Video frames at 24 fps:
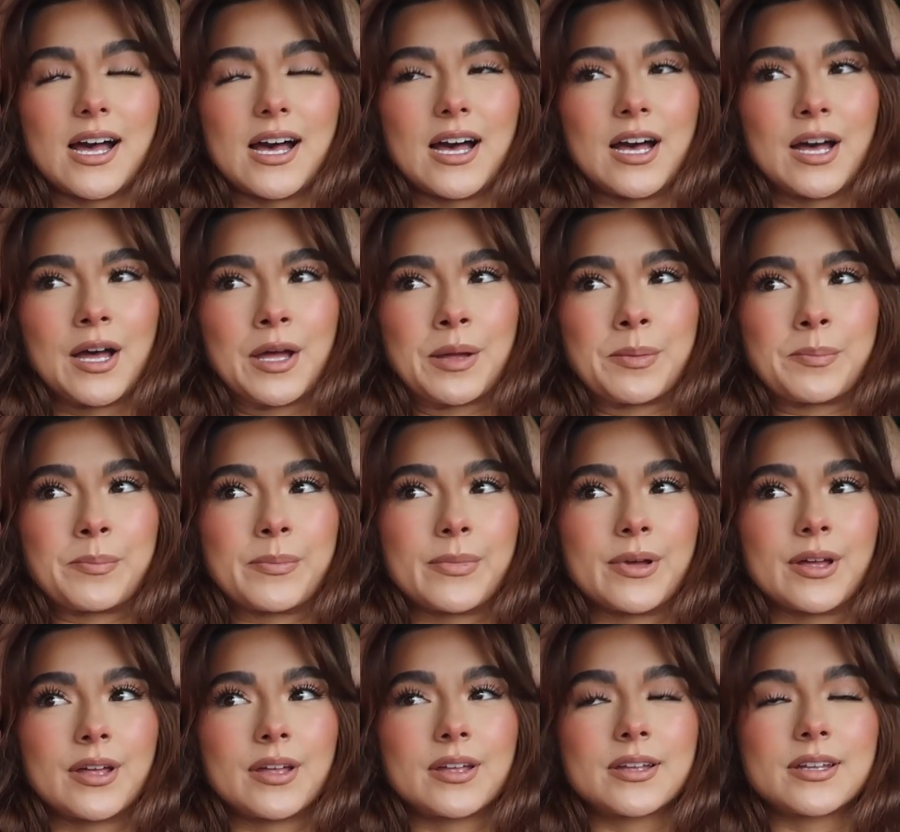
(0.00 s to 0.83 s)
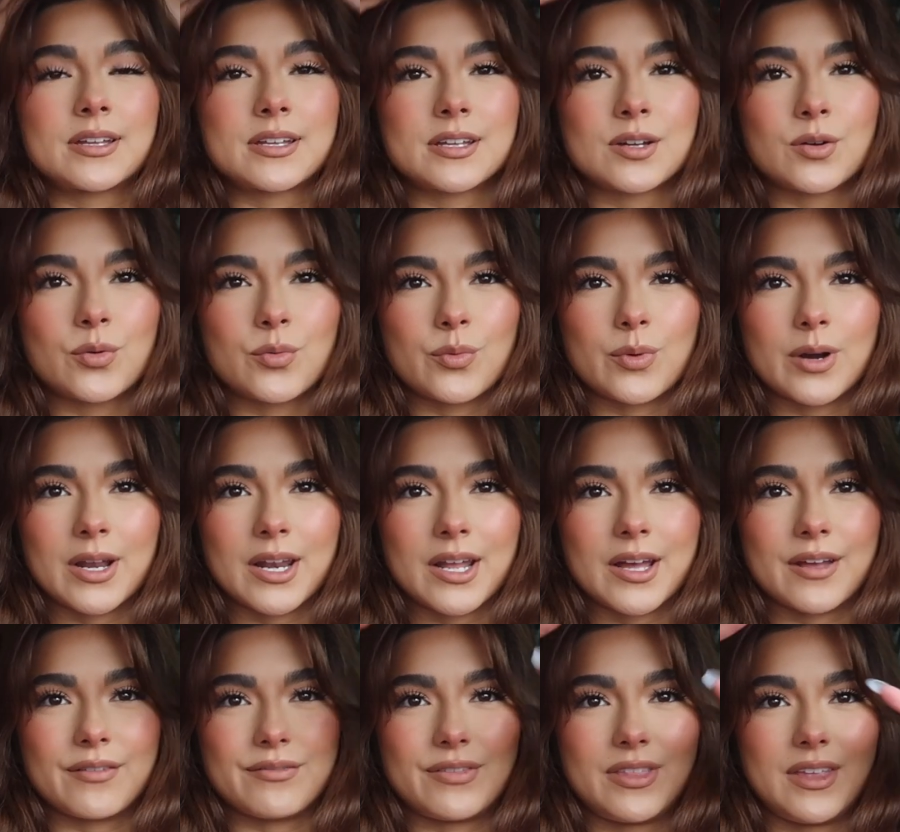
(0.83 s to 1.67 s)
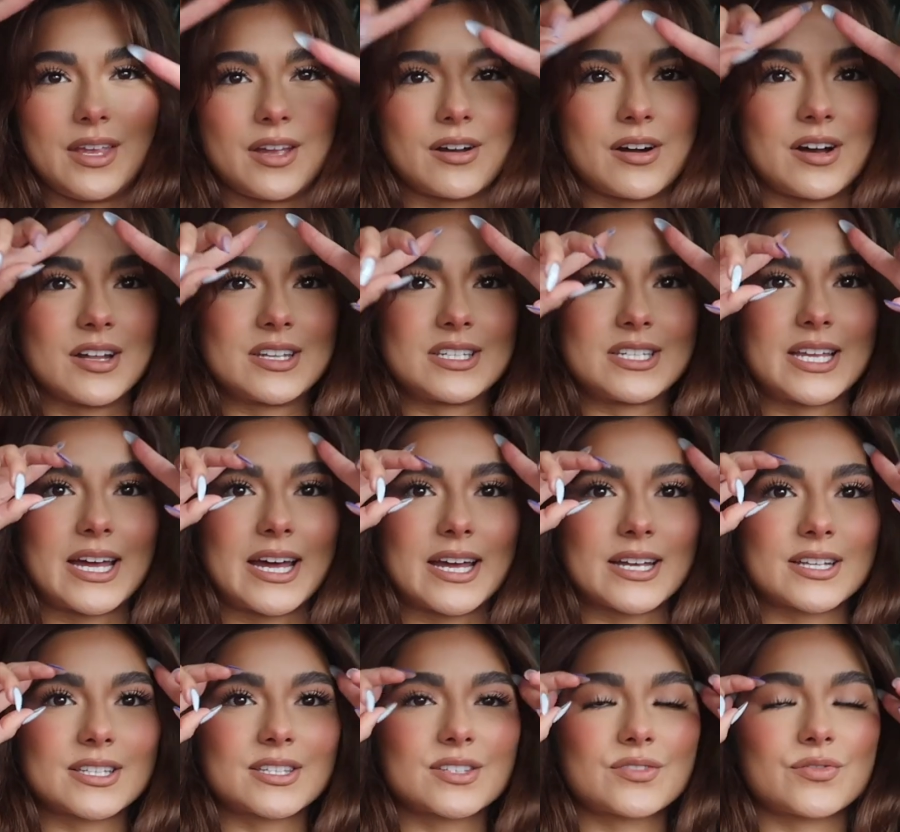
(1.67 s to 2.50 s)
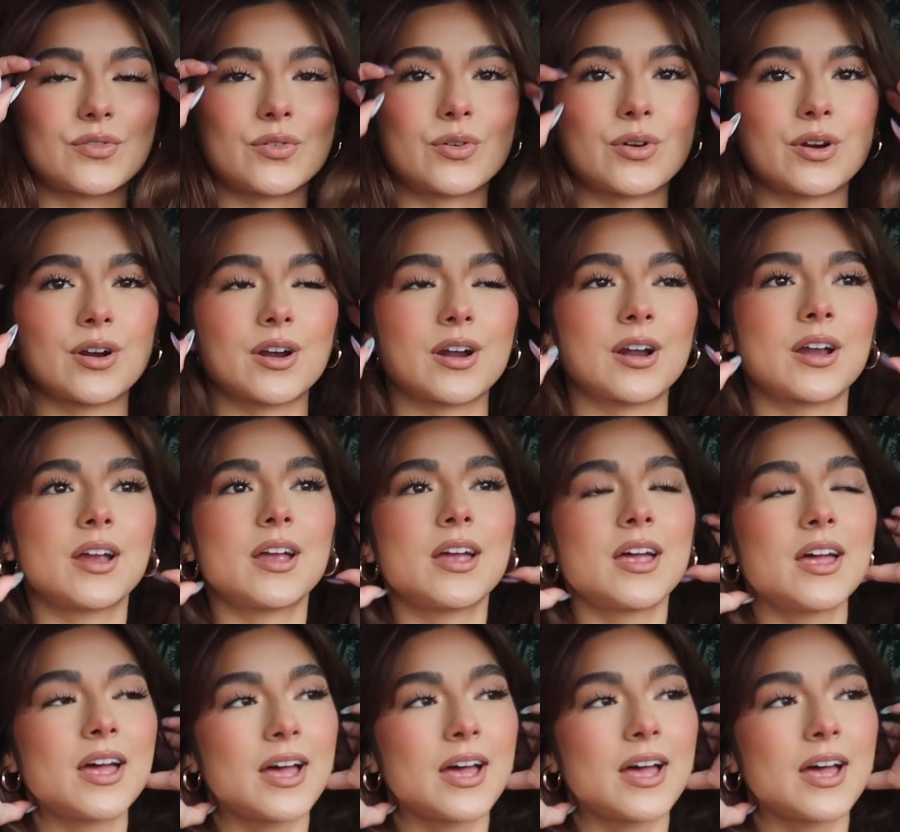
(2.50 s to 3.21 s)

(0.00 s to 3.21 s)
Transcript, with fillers: um, one of the contacts for